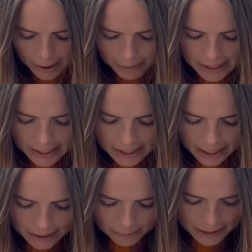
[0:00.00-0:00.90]
But she
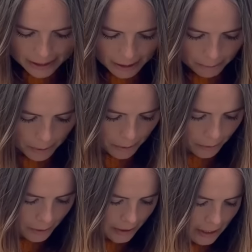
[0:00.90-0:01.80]
sent me some
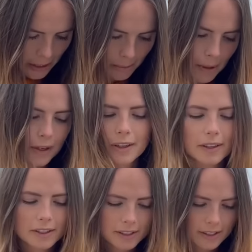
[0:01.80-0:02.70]
beautiful stitch
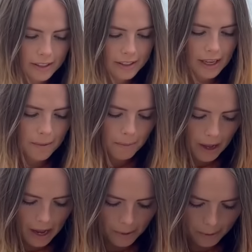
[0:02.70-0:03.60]
markers. Some
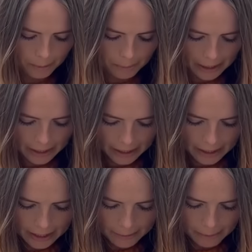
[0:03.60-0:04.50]
I will be
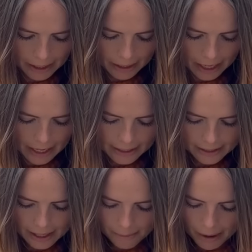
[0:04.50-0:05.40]
keeping and
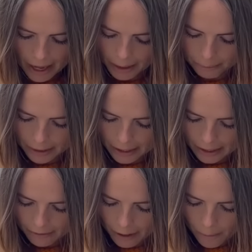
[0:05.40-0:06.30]
some I'll be
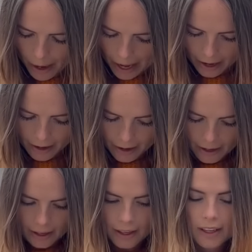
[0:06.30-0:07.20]
giving away.
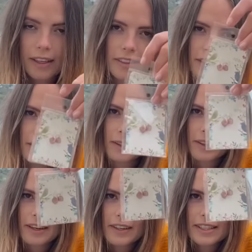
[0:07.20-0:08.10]
So
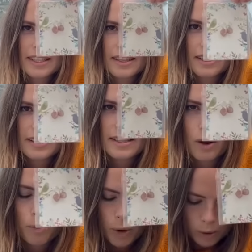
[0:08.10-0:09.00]
there is this
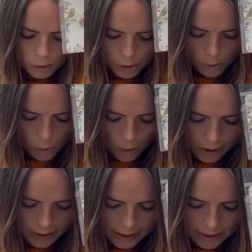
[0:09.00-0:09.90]
rose
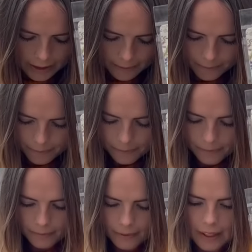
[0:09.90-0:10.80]
quartz,
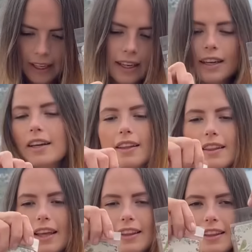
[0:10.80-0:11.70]

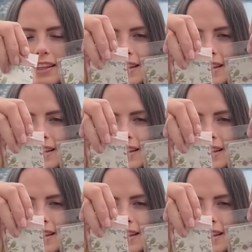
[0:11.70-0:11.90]
then the